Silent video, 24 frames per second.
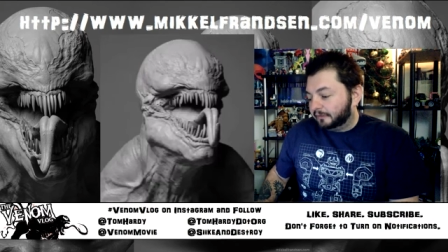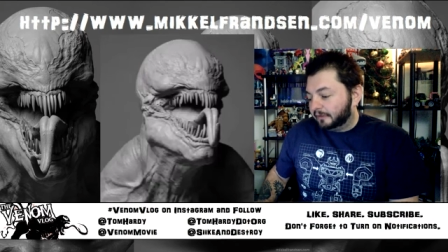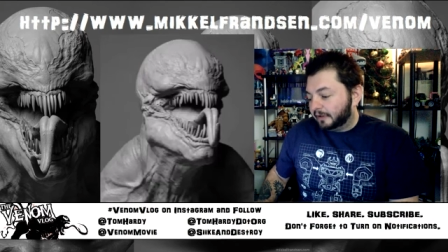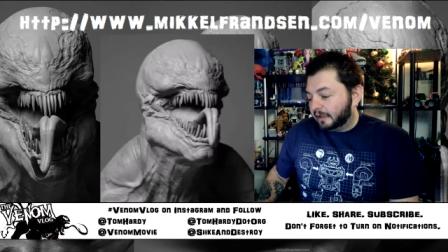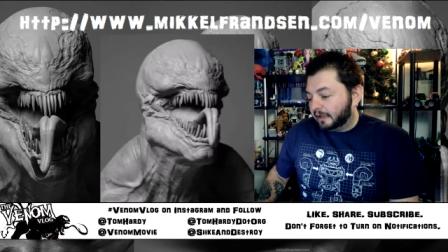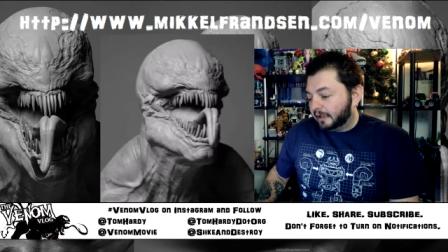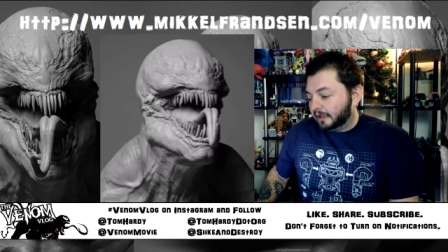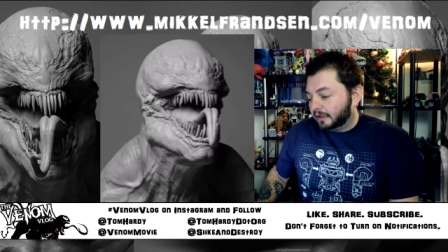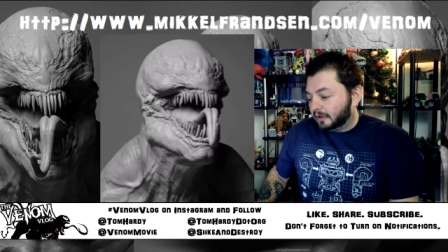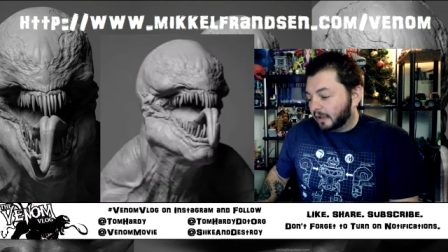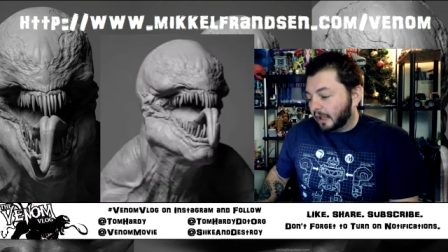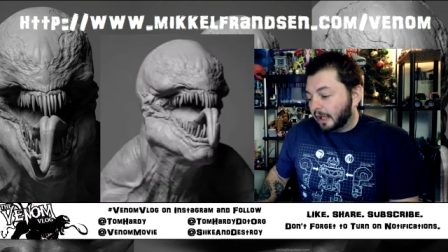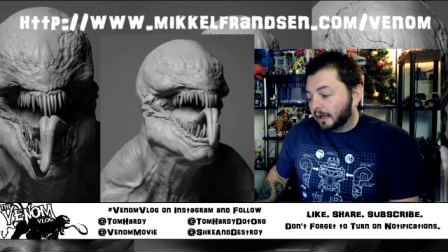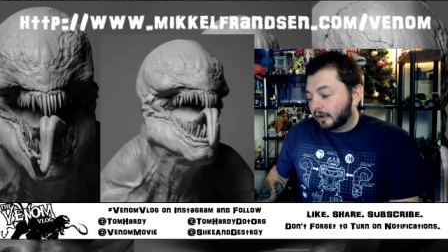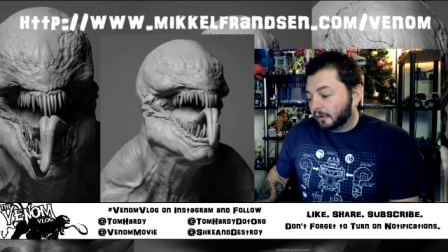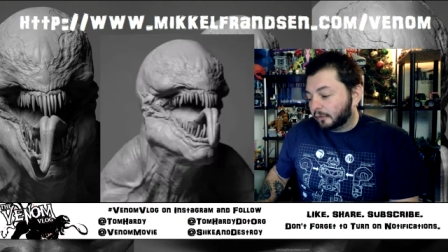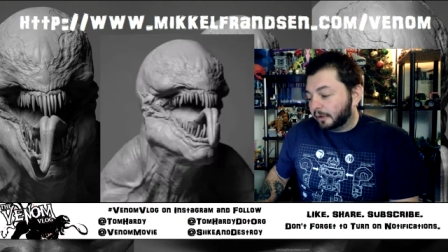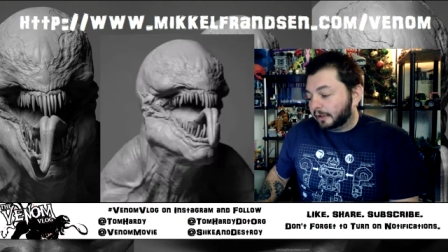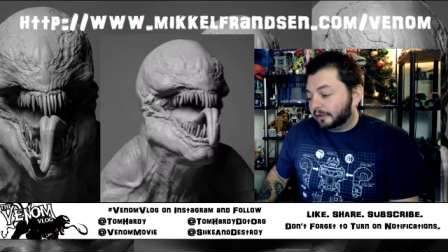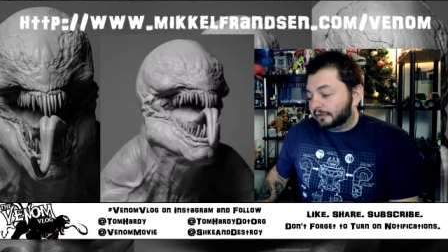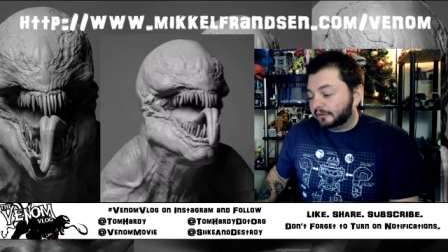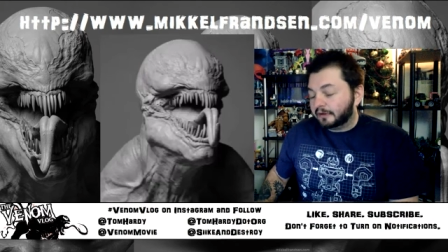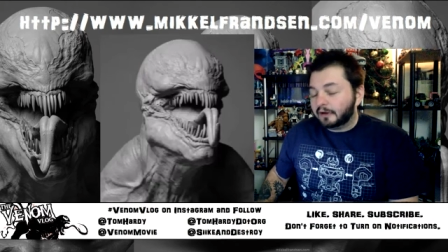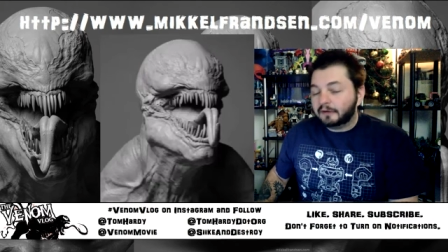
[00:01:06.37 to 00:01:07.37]
getting a lot of
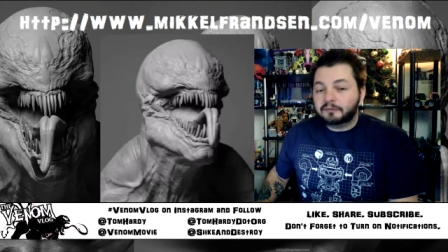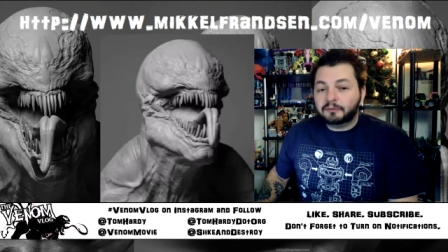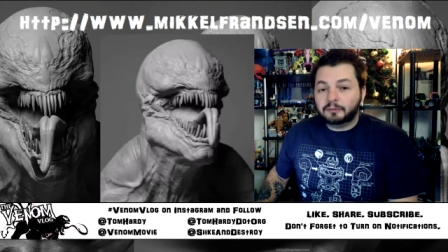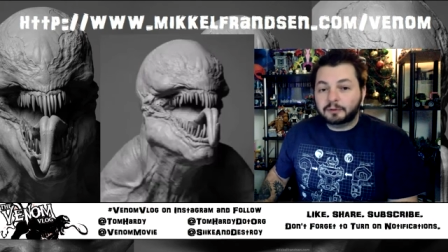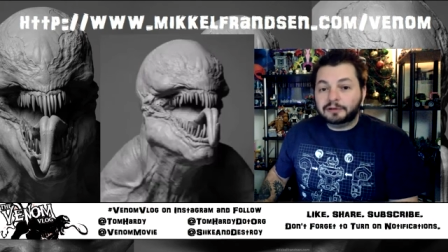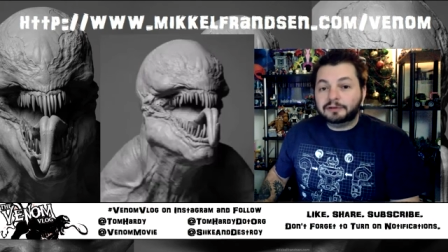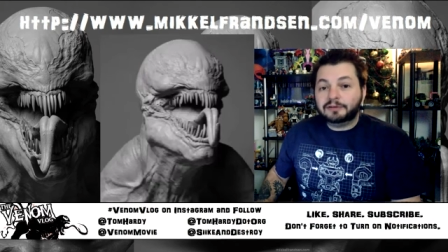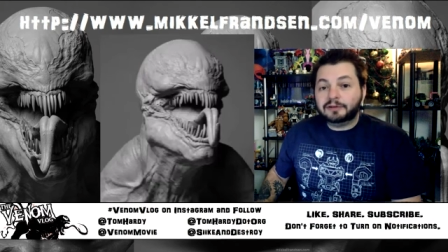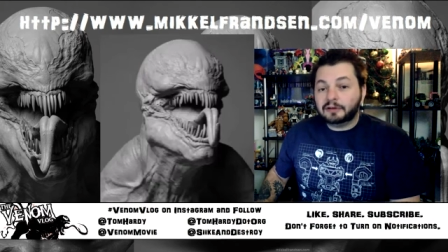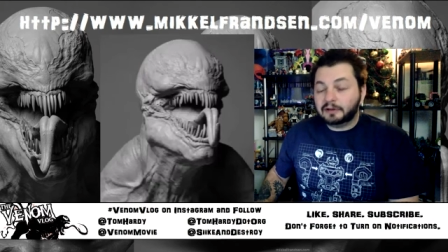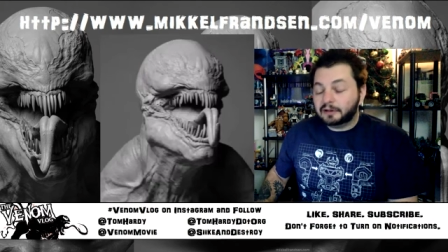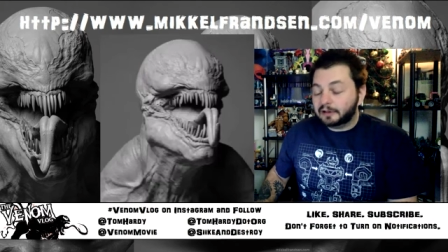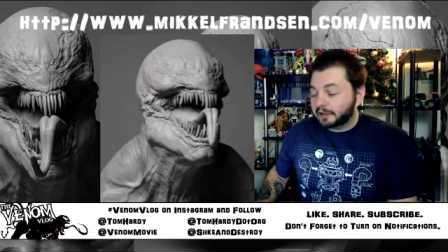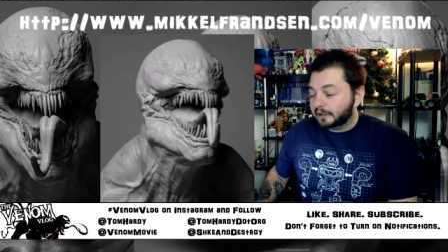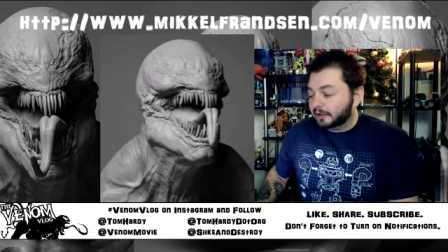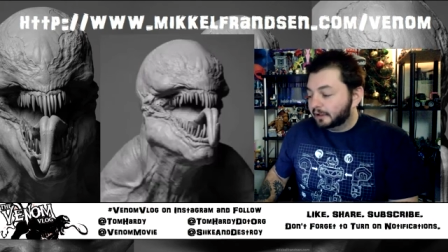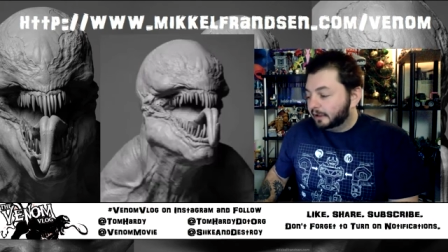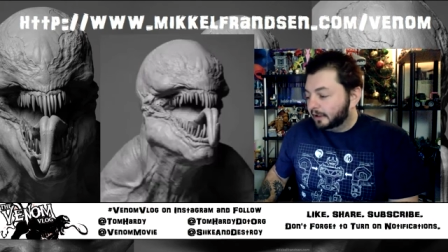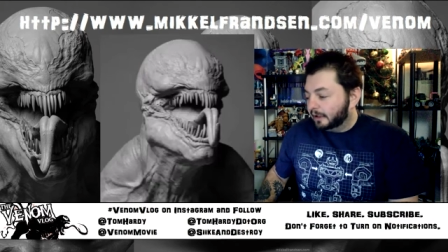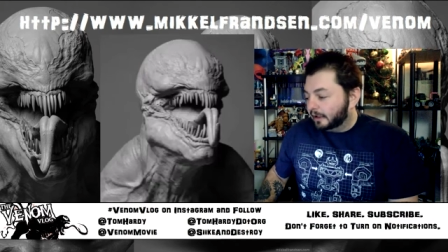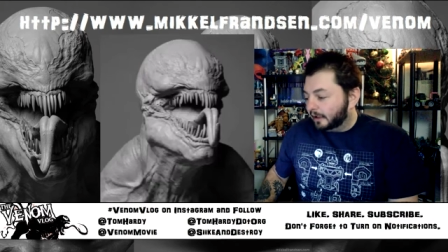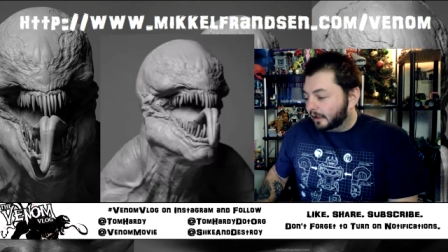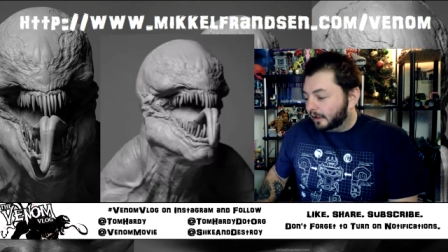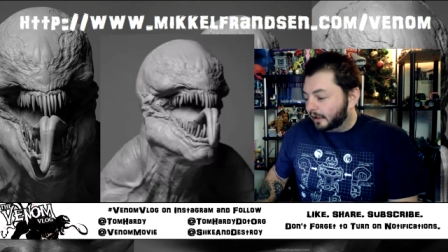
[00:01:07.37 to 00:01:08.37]
great stuff recently
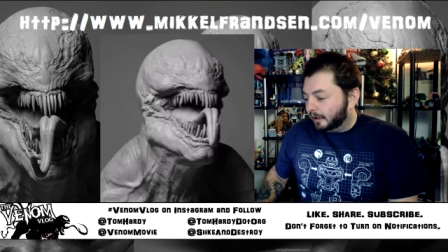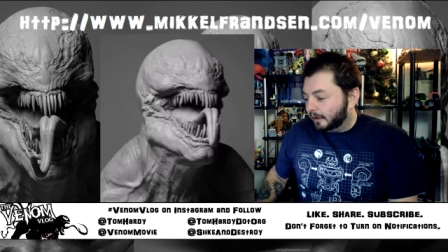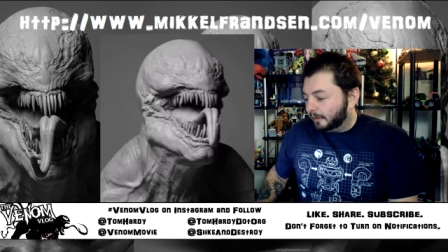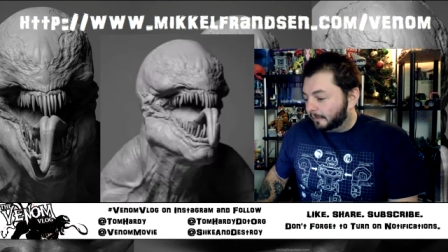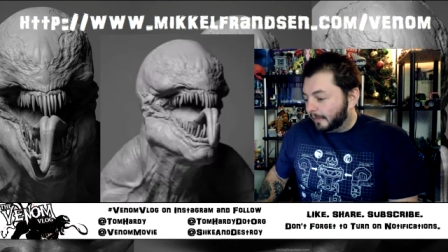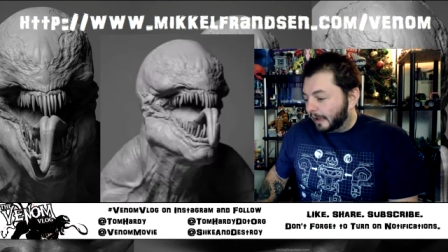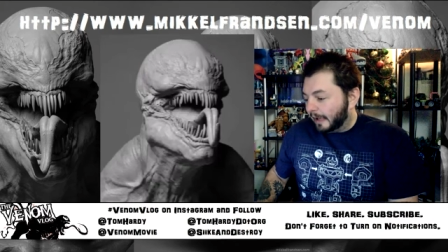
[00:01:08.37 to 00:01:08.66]
um,